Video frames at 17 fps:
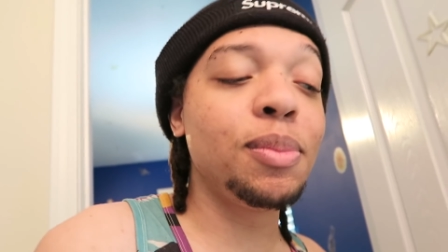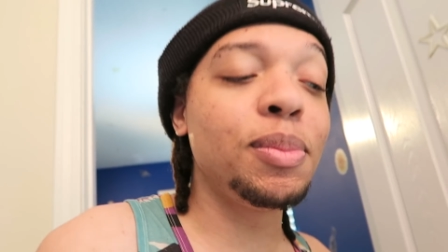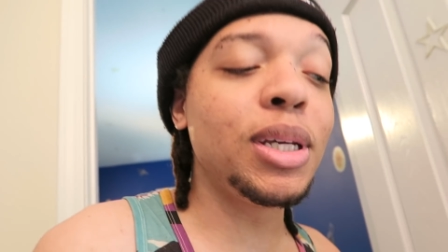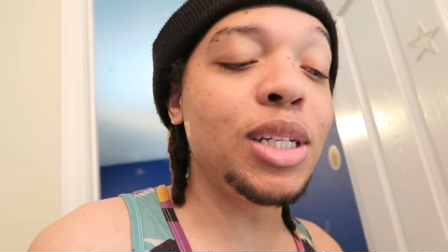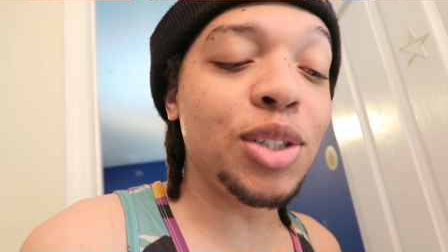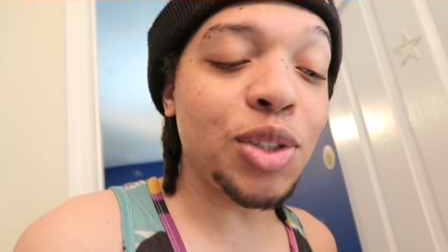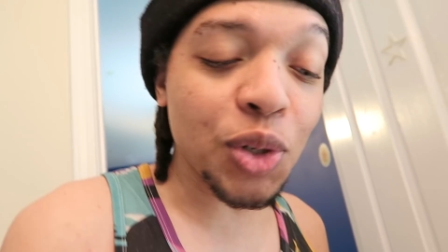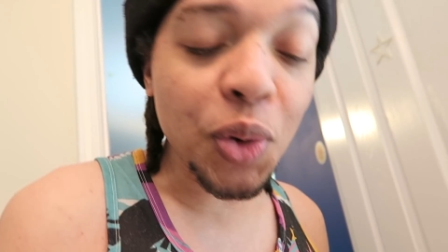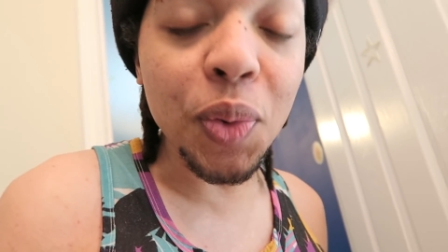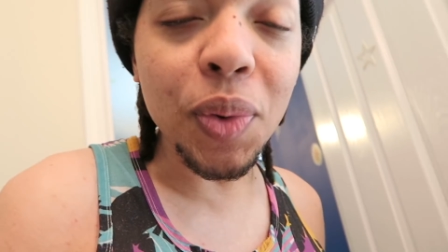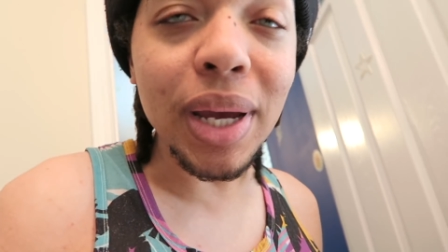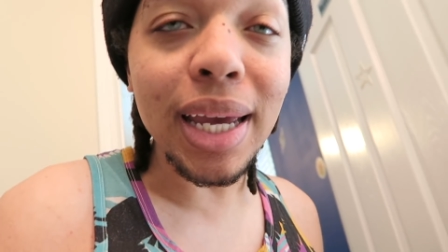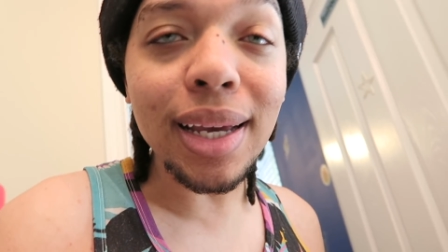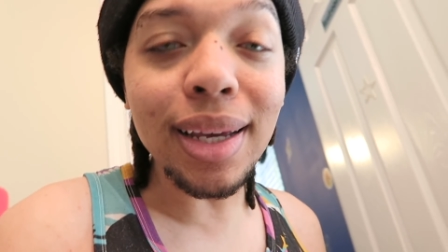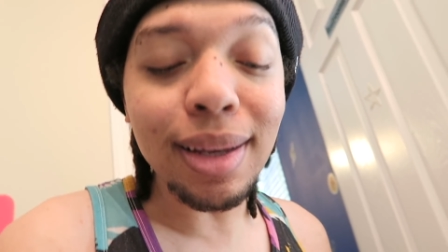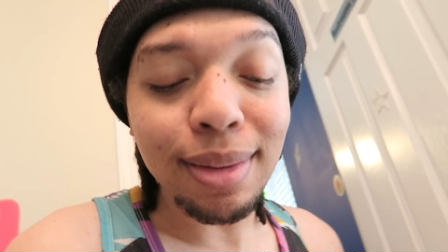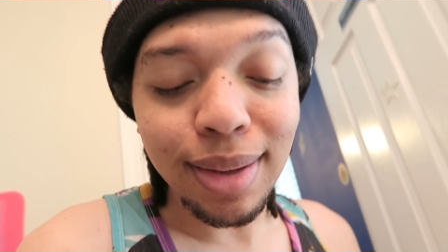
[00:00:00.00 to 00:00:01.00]
to be
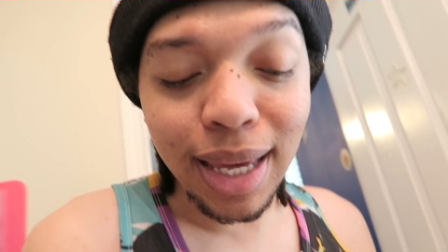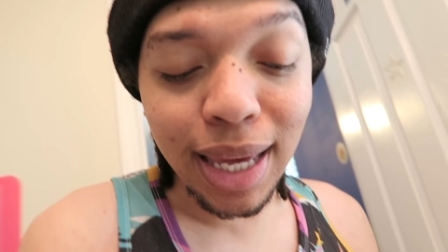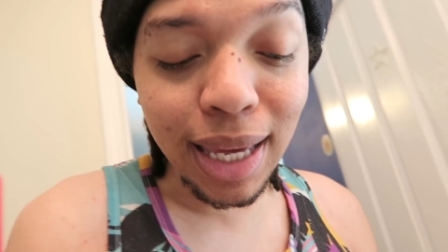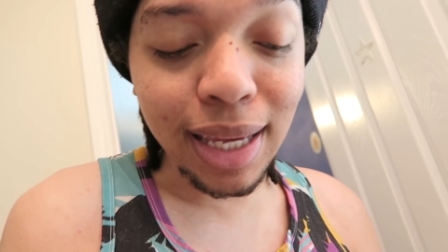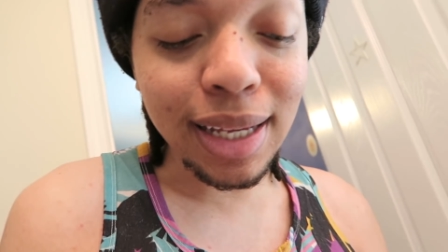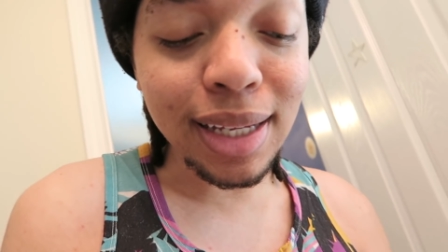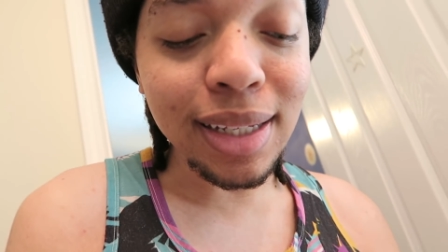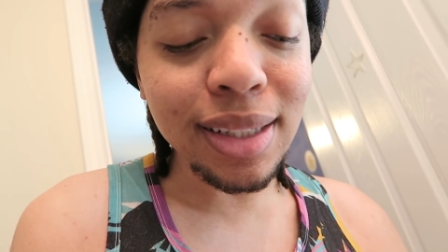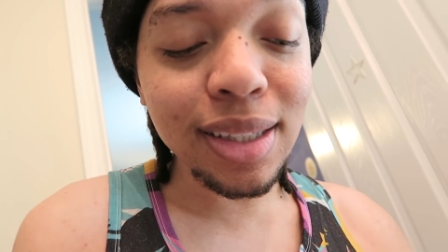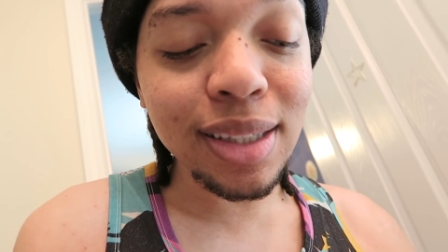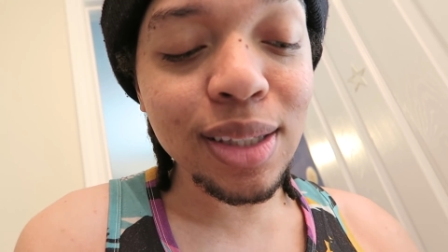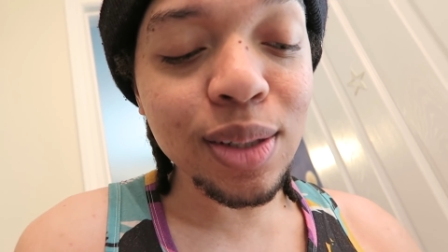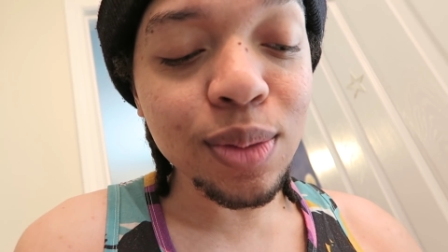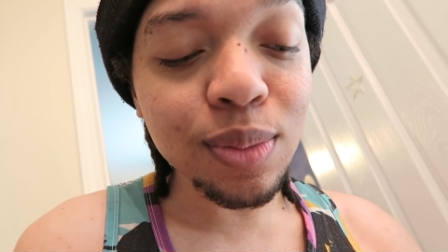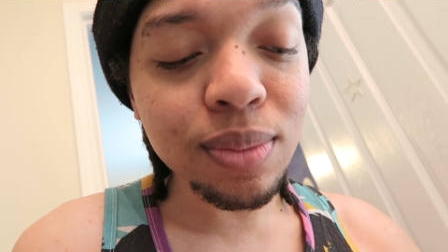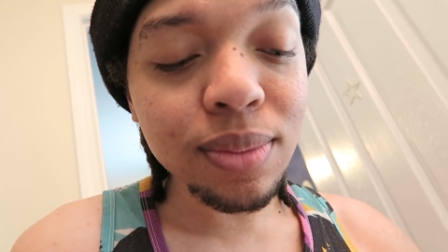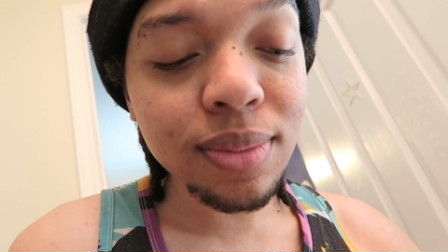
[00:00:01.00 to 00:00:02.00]
doing is,
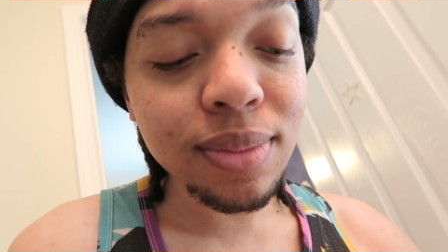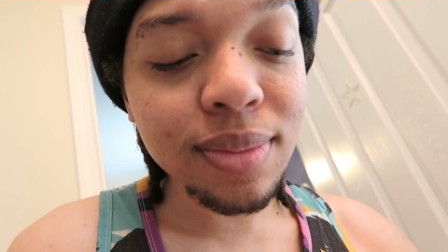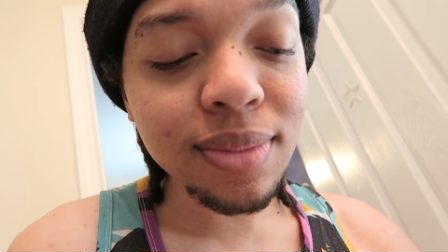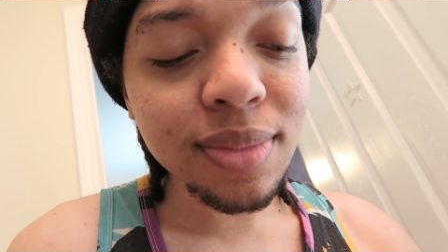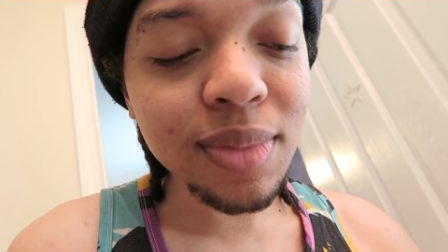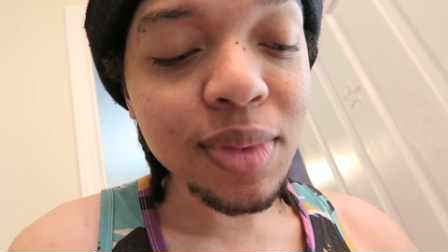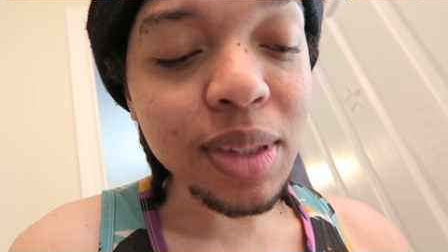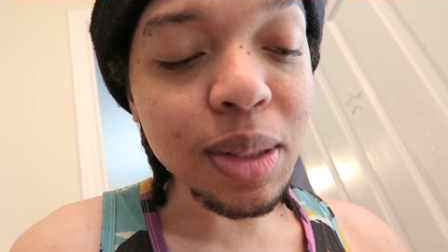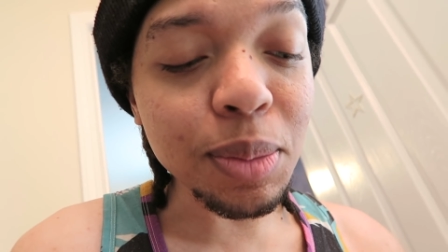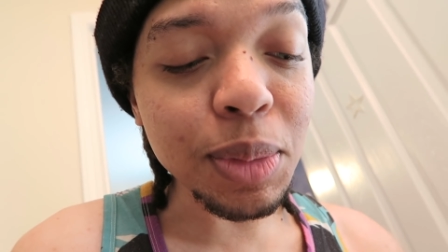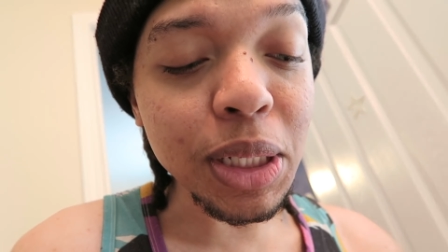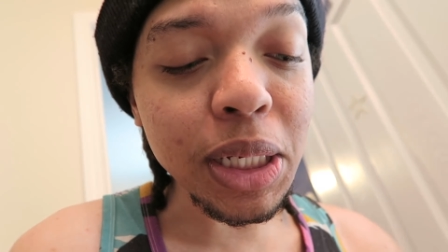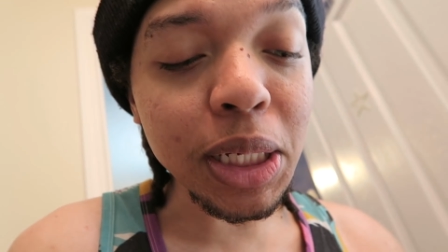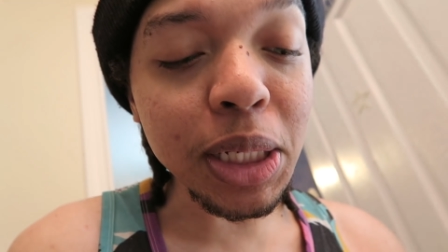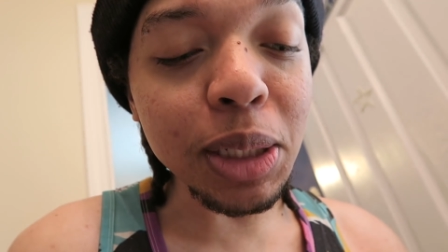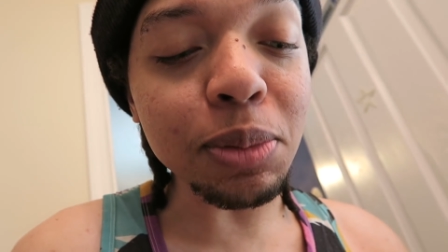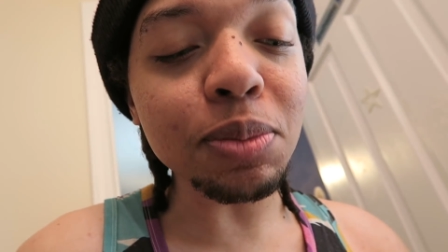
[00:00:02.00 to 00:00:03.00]
let me
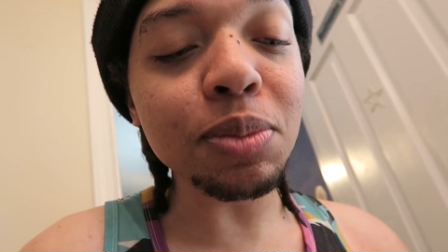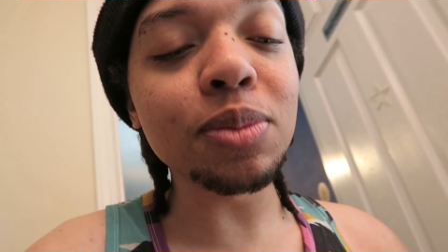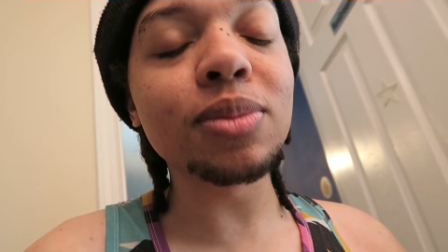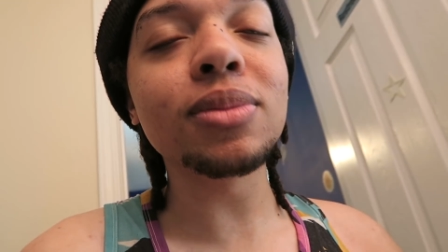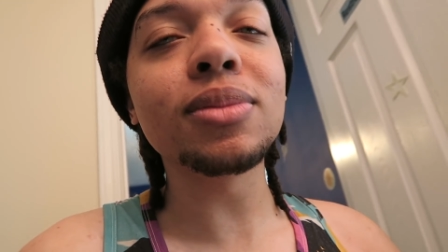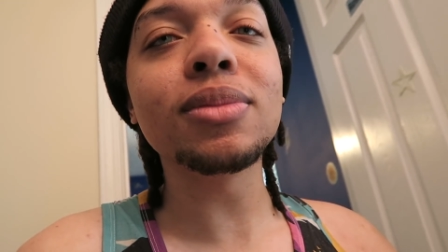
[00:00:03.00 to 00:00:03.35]
get it.